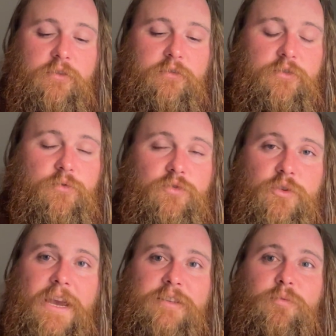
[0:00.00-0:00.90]
to
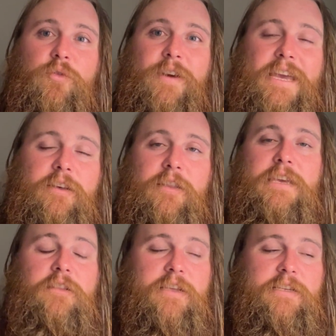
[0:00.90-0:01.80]
transport
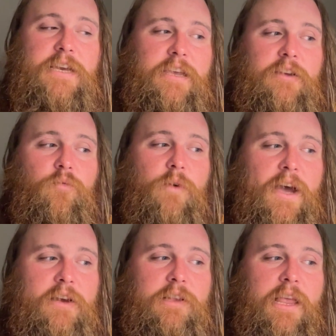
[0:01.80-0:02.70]
illegally taken
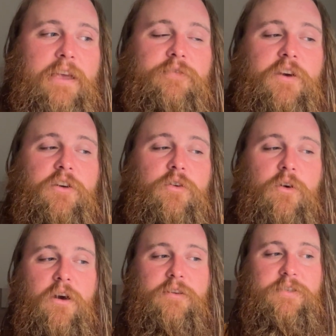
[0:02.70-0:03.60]
wildlife
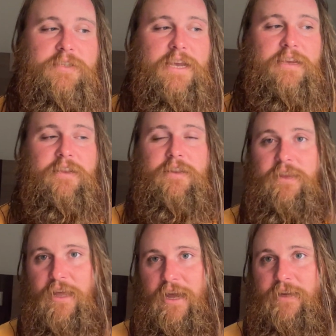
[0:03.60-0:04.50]
across state
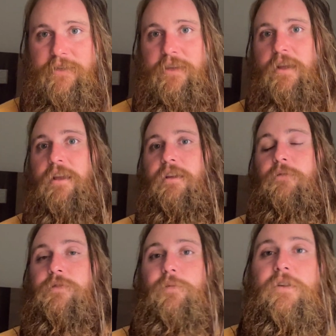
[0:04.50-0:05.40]
lines. It
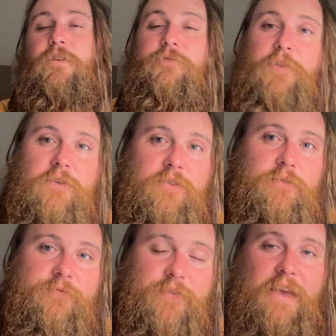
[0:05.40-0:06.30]
was one of the first
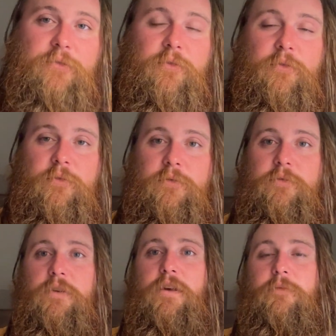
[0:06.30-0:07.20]
federal
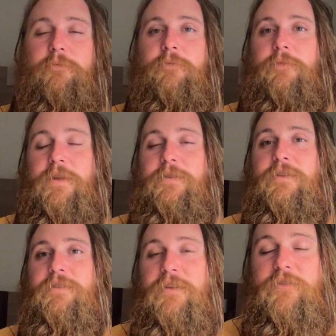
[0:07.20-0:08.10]

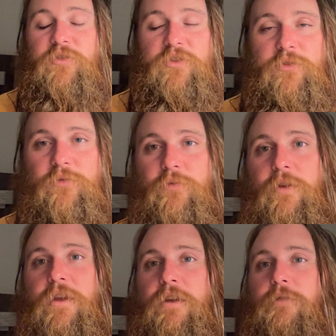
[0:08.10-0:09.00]
instances to
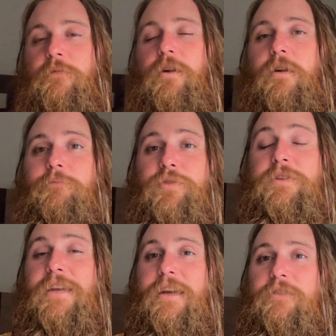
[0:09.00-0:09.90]

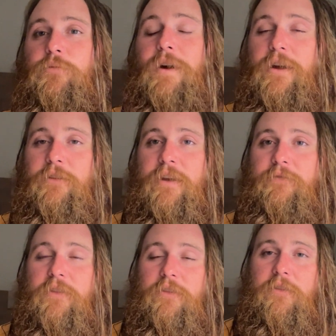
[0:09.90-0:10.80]
protect wildlife
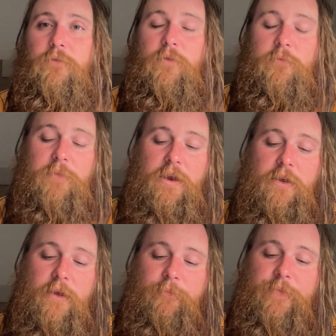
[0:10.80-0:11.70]
in North
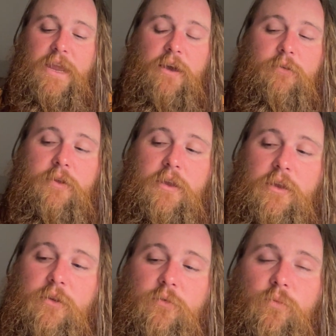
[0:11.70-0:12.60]
America. Now,
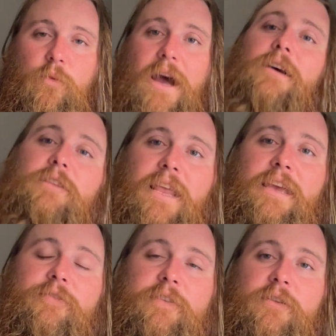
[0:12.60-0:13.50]

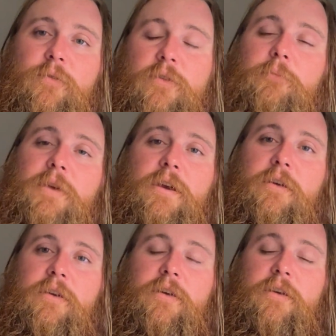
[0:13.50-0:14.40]
wildlife in North
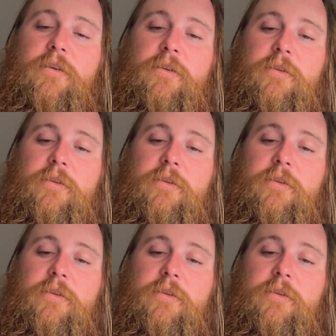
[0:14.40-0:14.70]
America